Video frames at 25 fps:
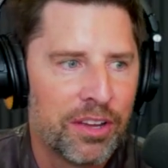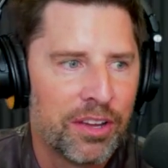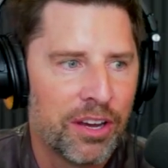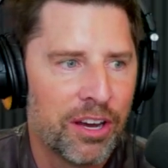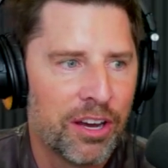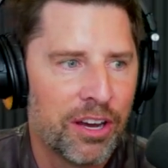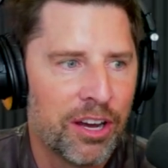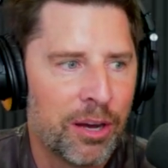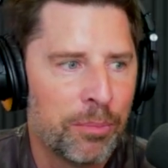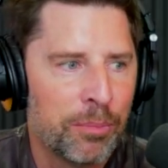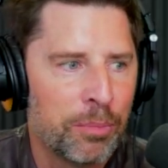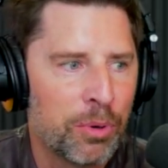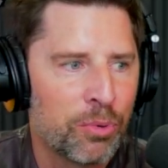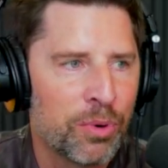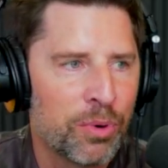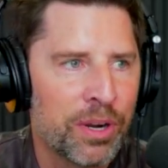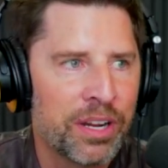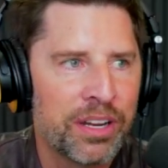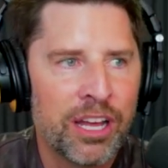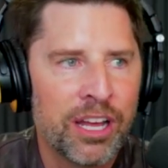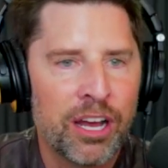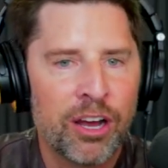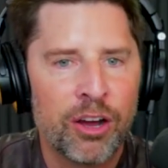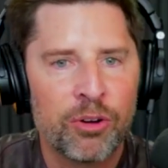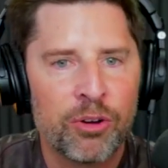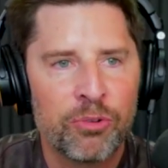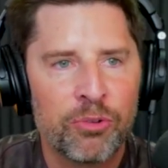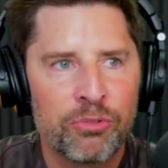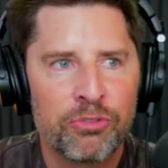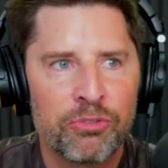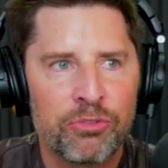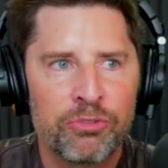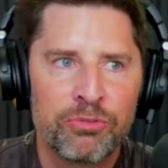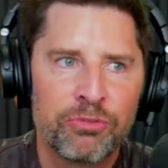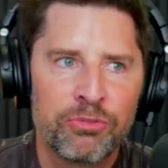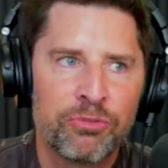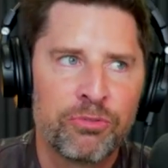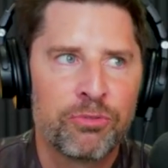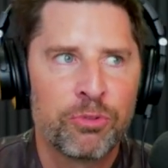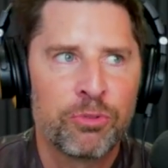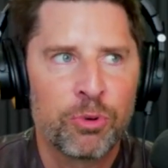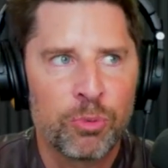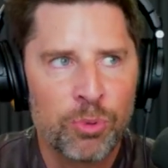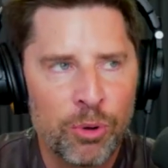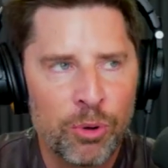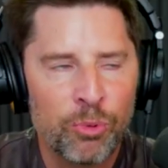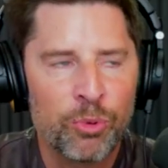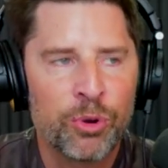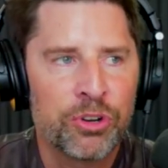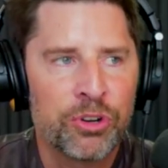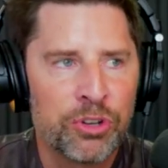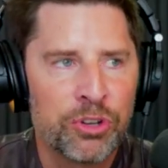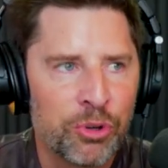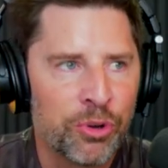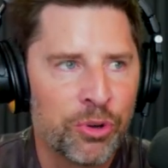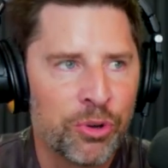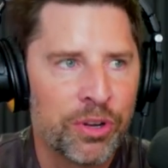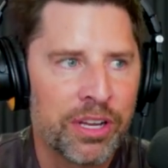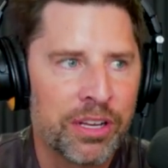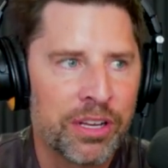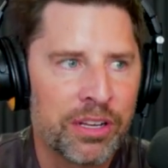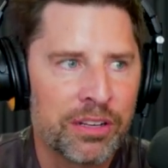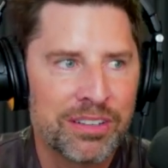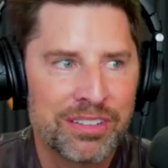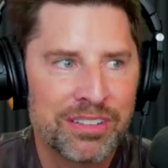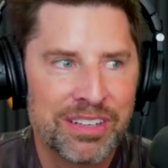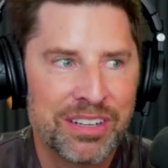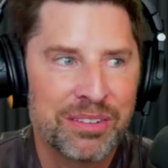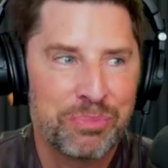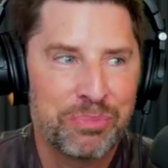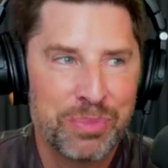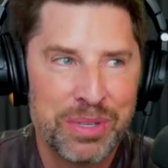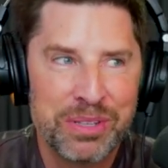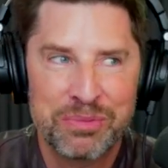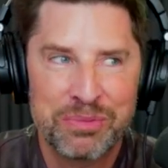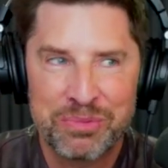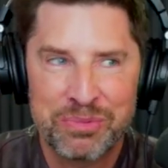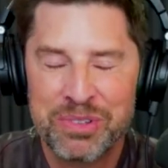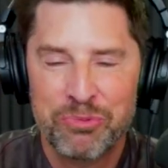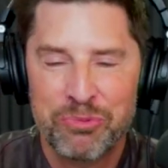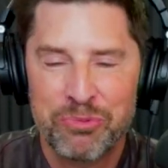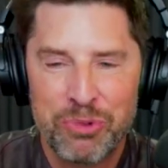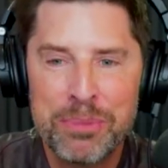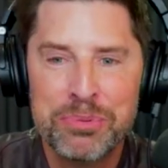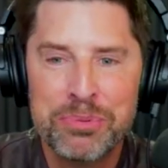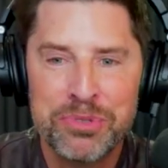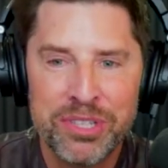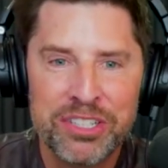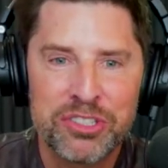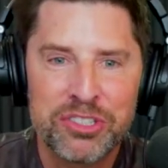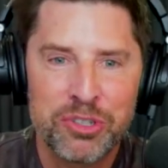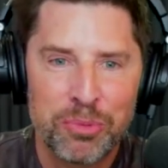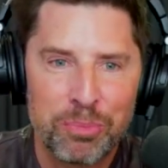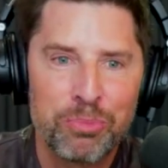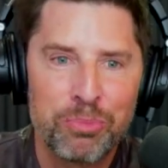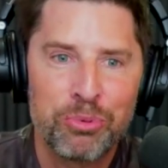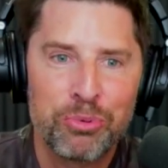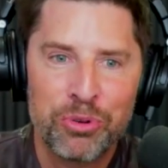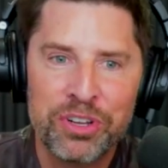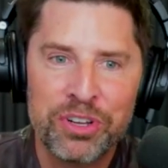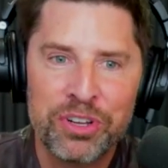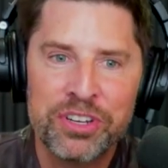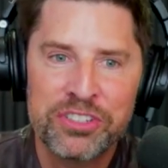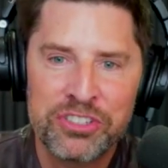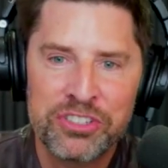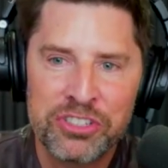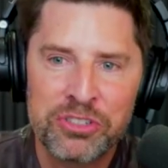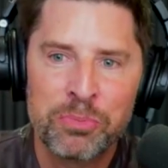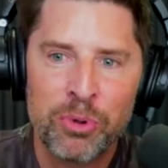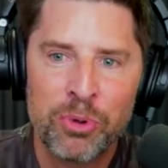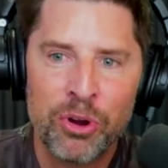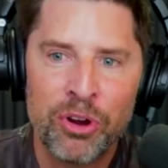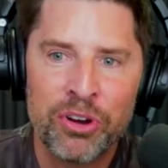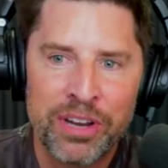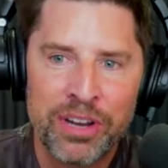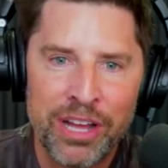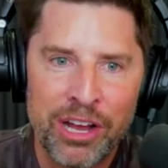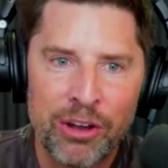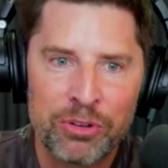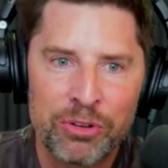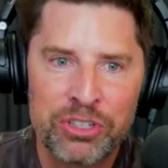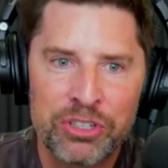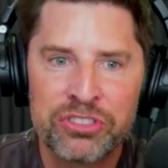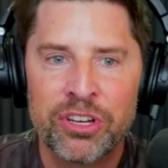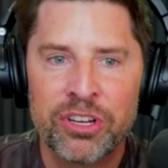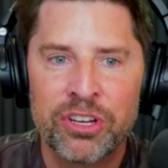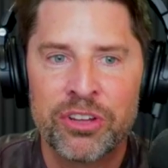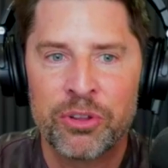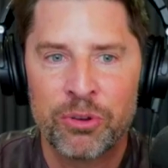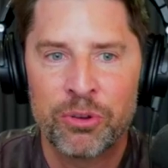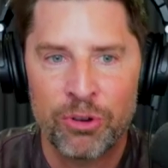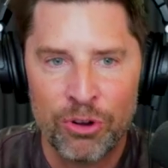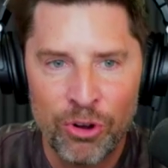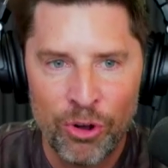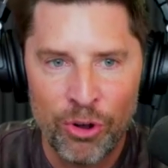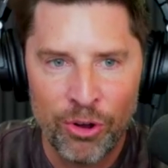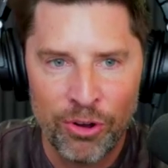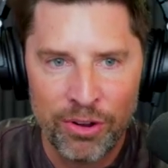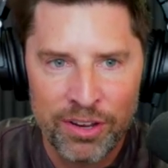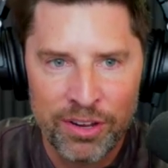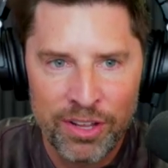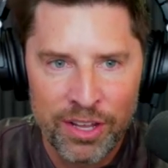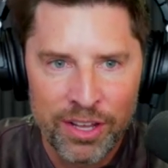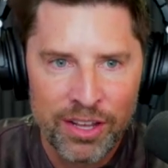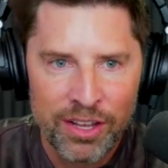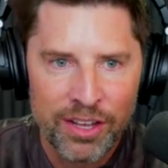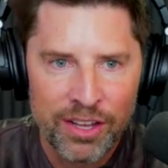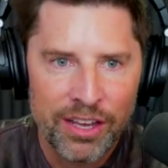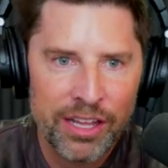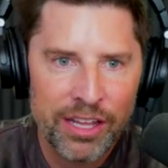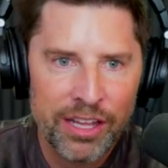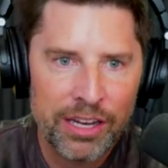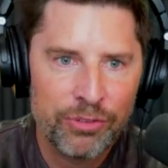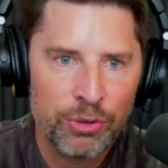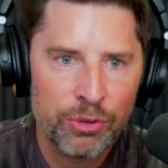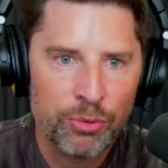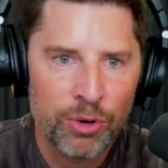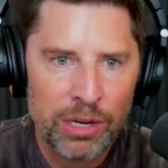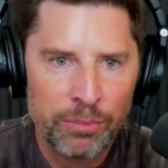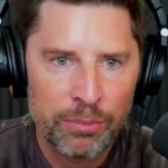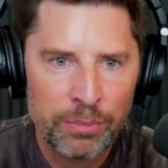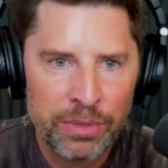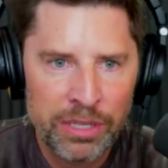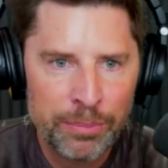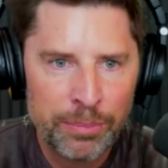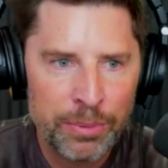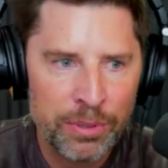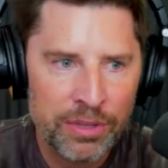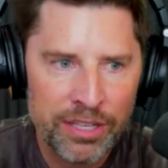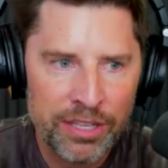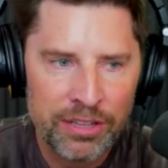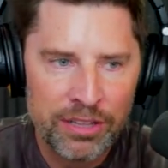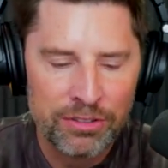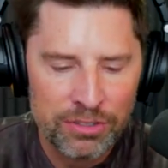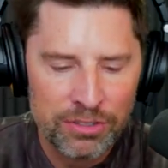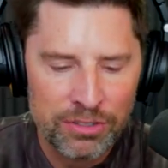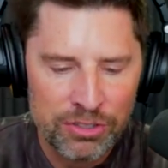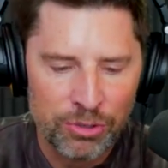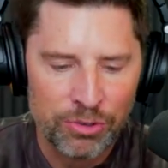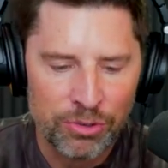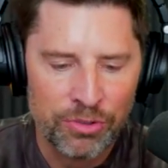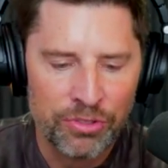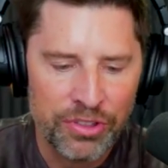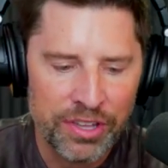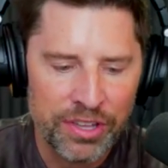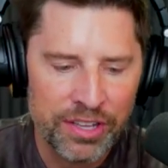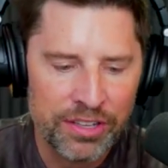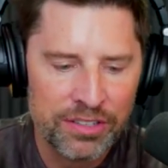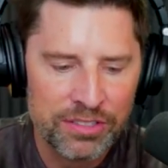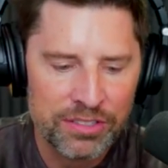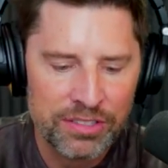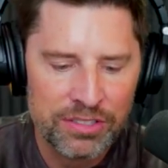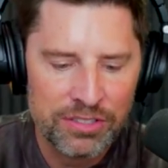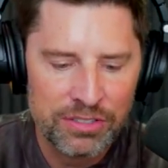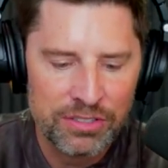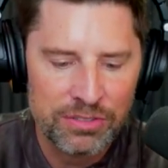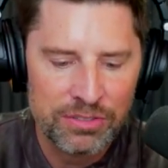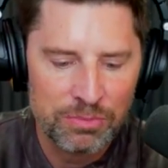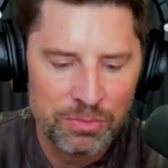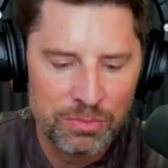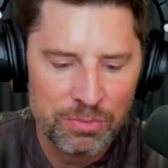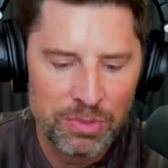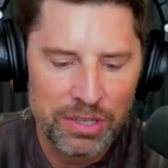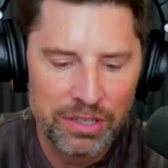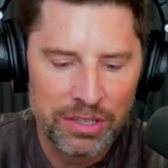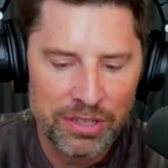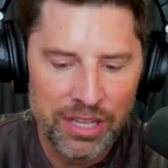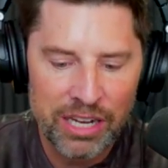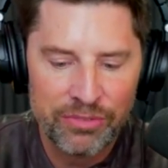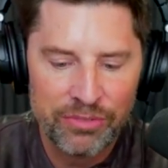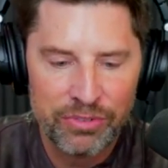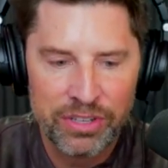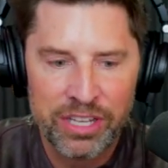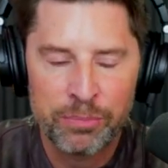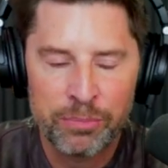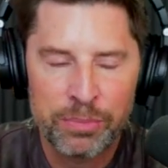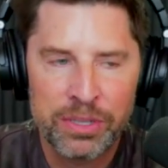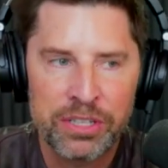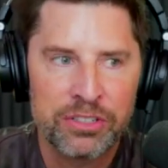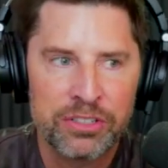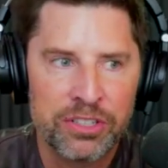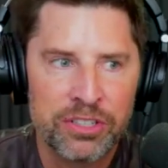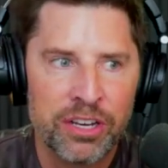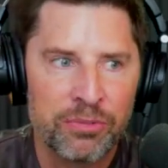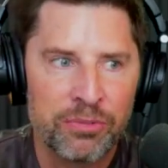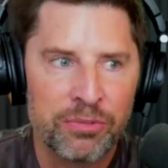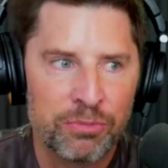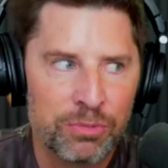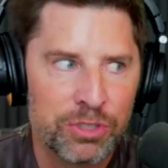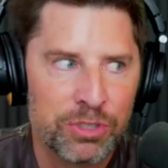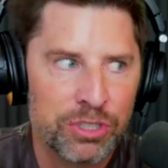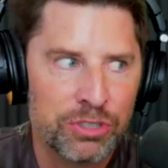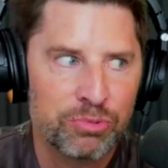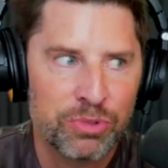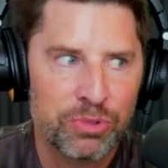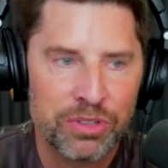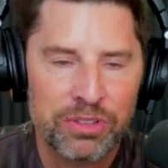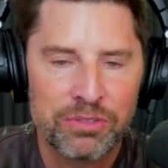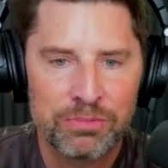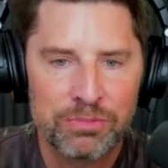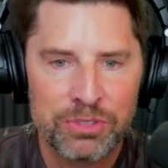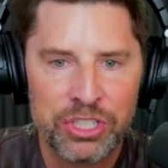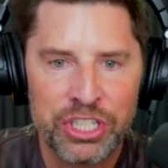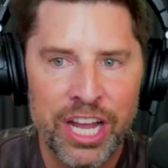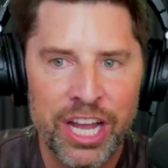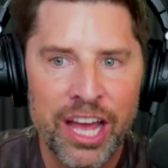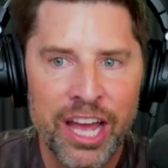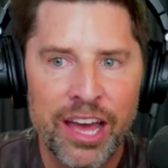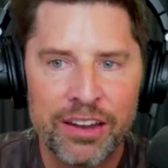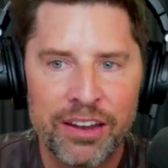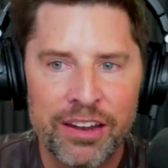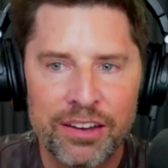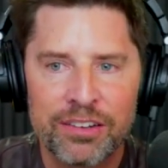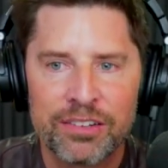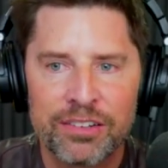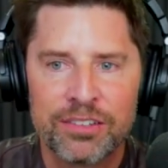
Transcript: Um, but right now, for what we're doing, I mean, websites are pretty smart now just on their own. And if you want to manipulate certain things, it's a lot of it can be done just with chat.